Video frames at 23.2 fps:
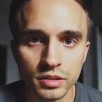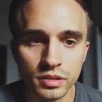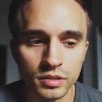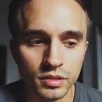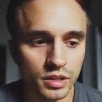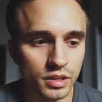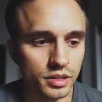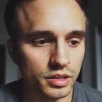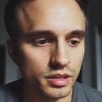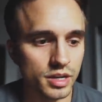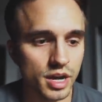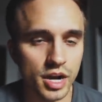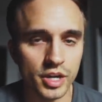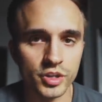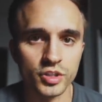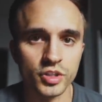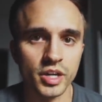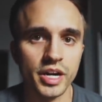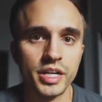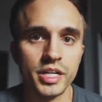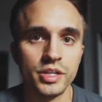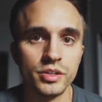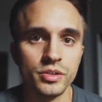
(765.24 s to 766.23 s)
uh, not
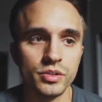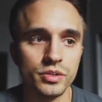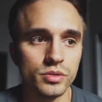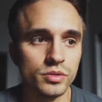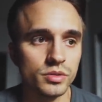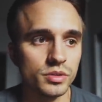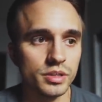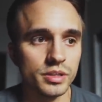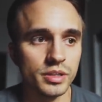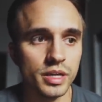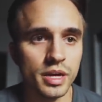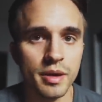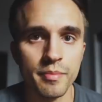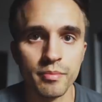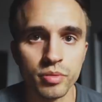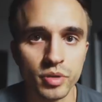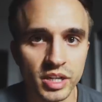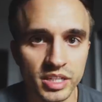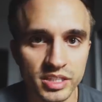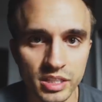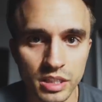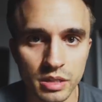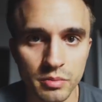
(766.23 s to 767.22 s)
trying to uh,
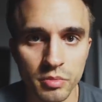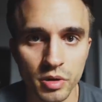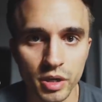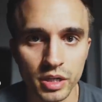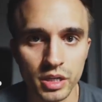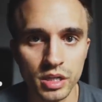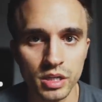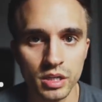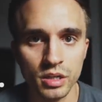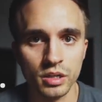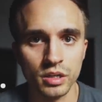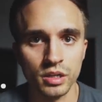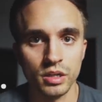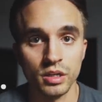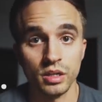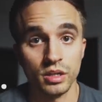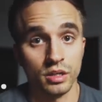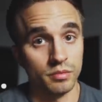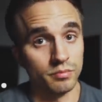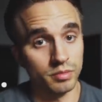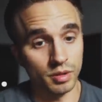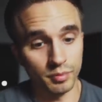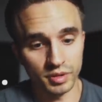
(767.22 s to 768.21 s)
impress anybody,
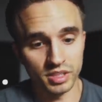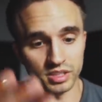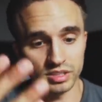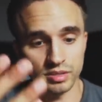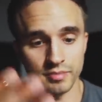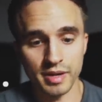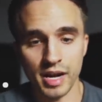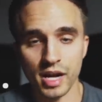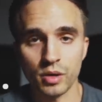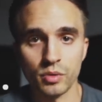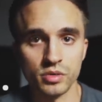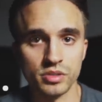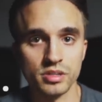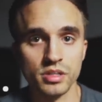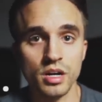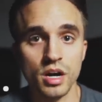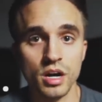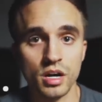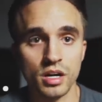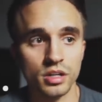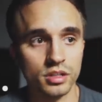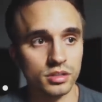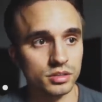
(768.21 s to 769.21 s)
but because of backwards
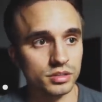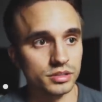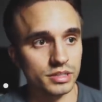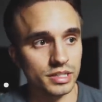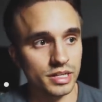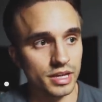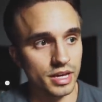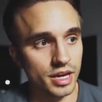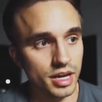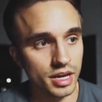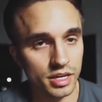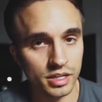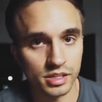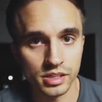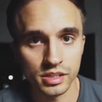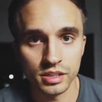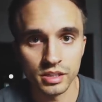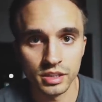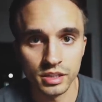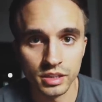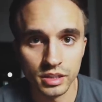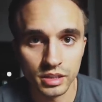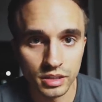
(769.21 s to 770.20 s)
law, hey,
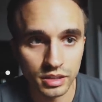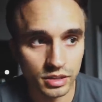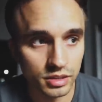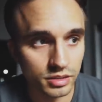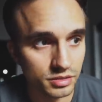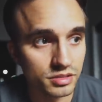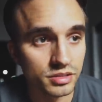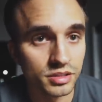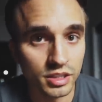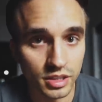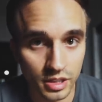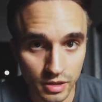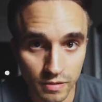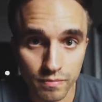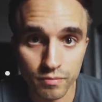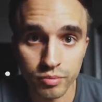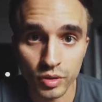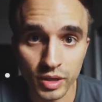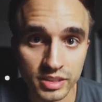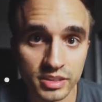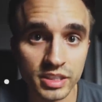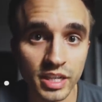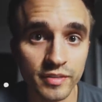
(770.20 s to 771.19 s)
he he
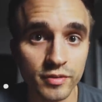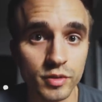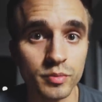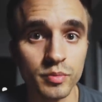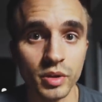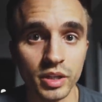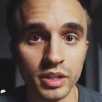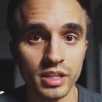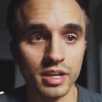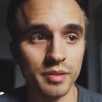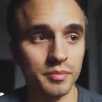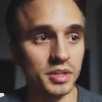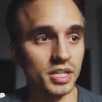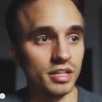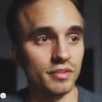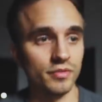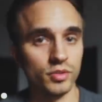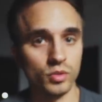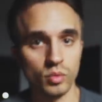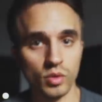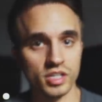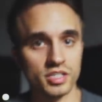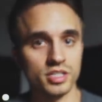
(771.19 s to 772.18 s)
impressed everybody. I mean,
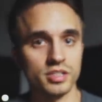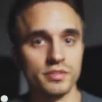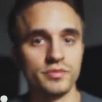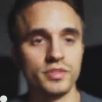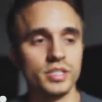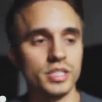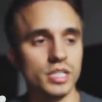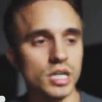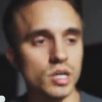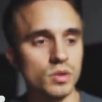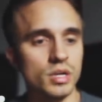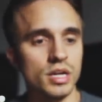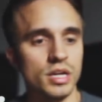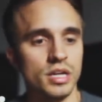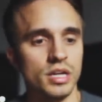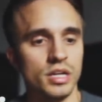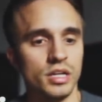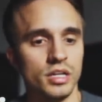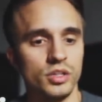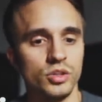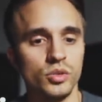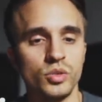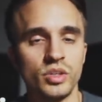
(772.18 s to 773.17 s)
if you watch the video,
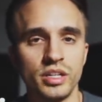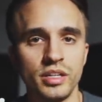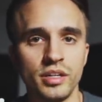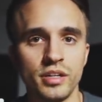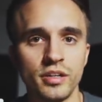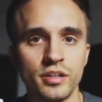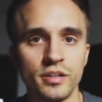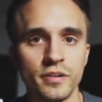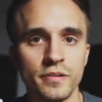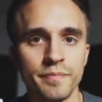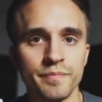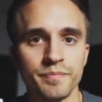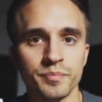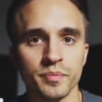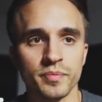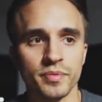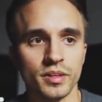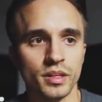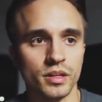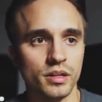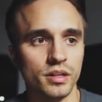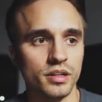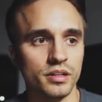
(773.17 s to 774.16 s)
you can hear
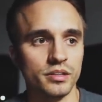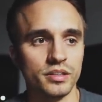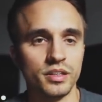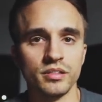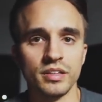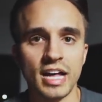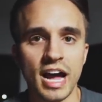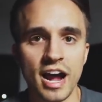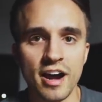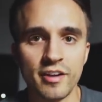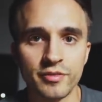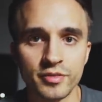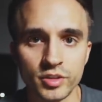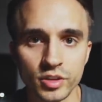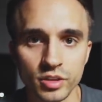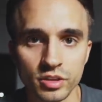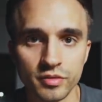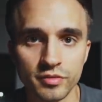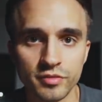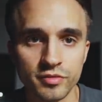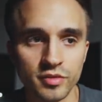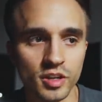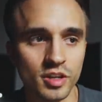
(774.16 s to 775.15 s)
the
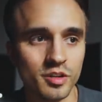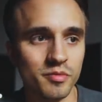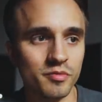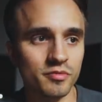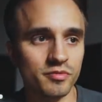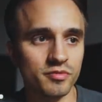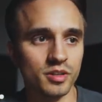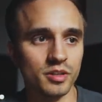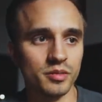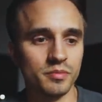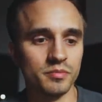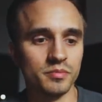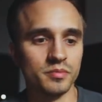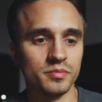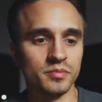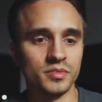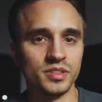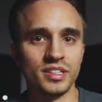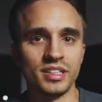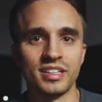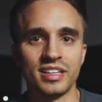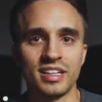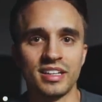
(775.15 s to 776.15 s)
laughter from from
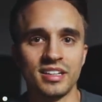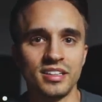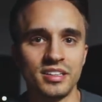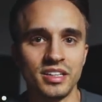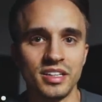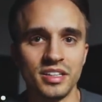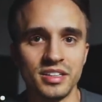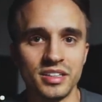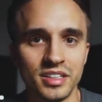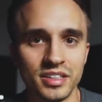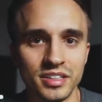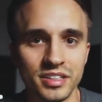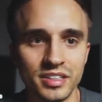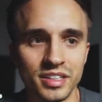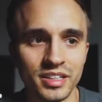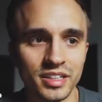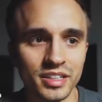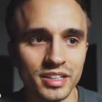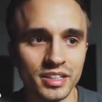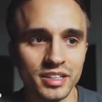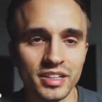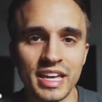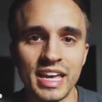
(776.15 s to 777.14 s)
the, the, the
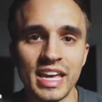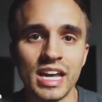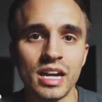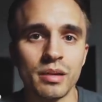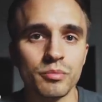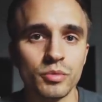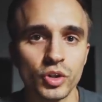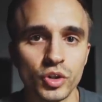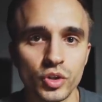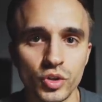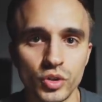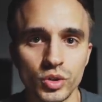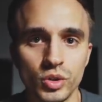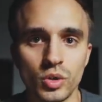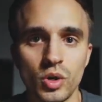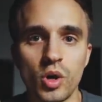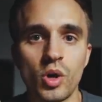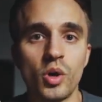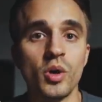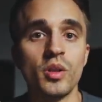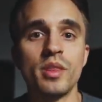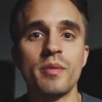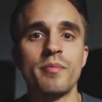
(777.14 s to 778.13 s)
the camera crew
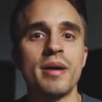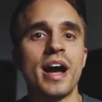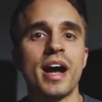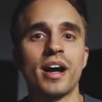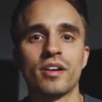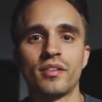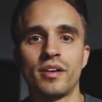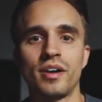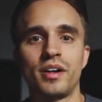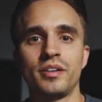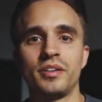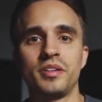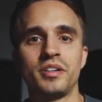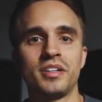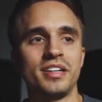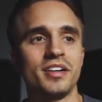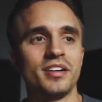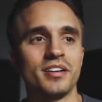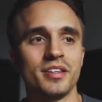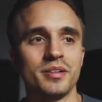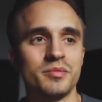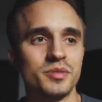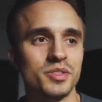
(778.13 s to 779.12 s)
all in the background. You can
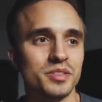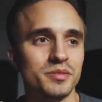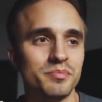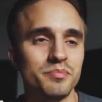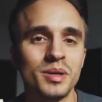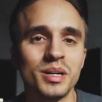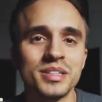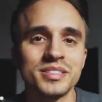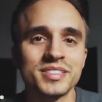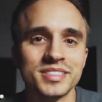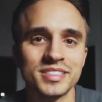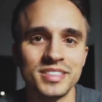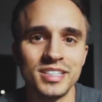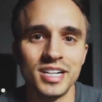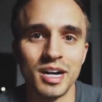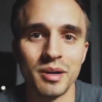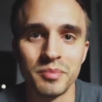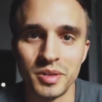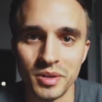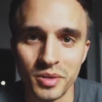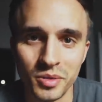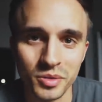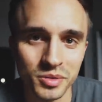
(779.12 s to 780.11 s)
hear them just busting
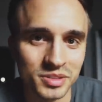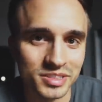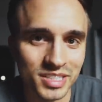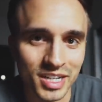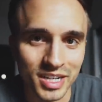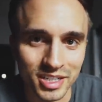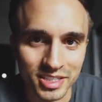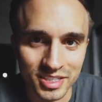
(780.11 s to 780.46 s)
up the whole entire